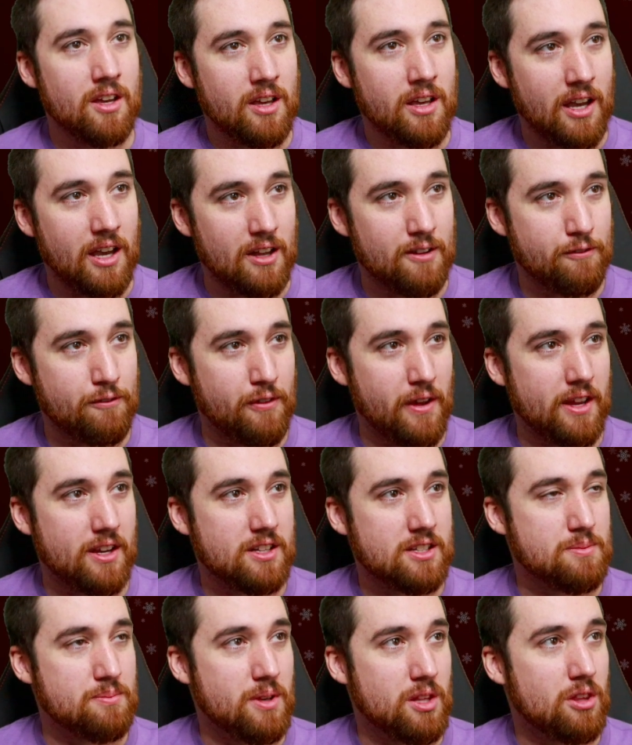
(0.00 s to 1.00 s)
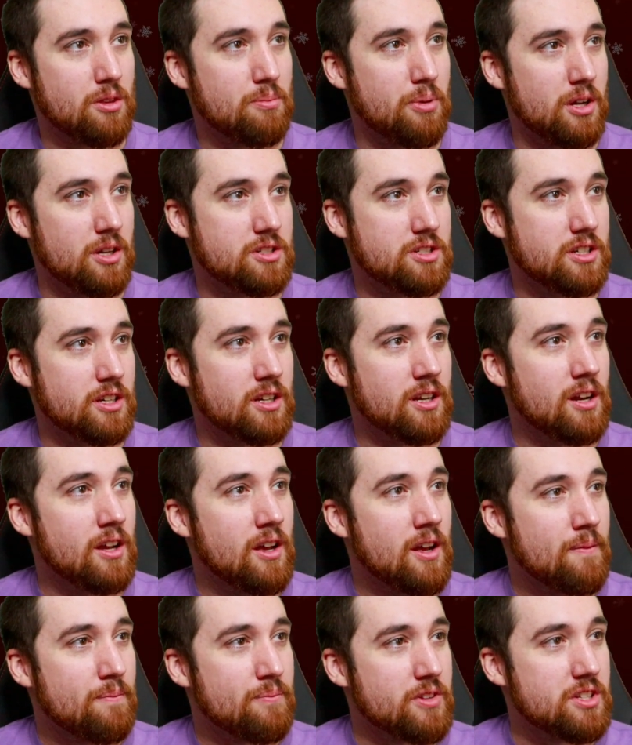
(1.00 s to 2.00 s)
and fake Smith punching.
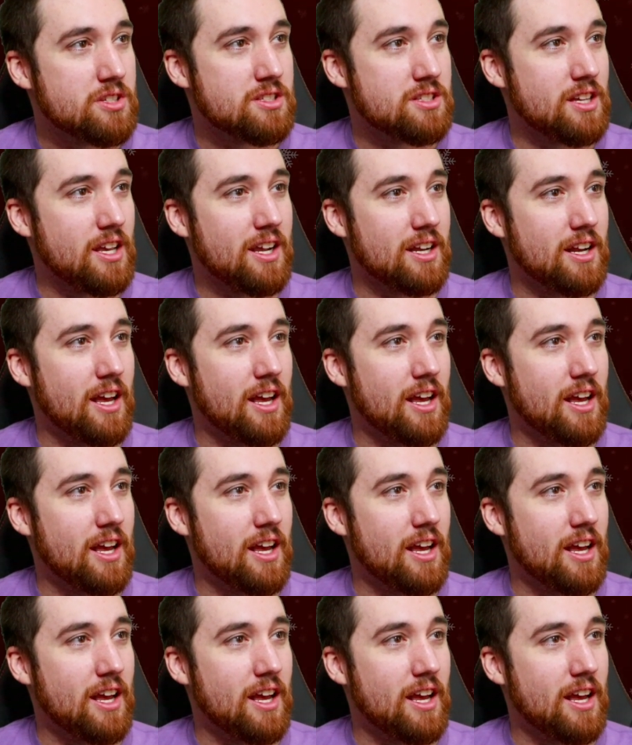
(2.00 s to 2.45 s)
This second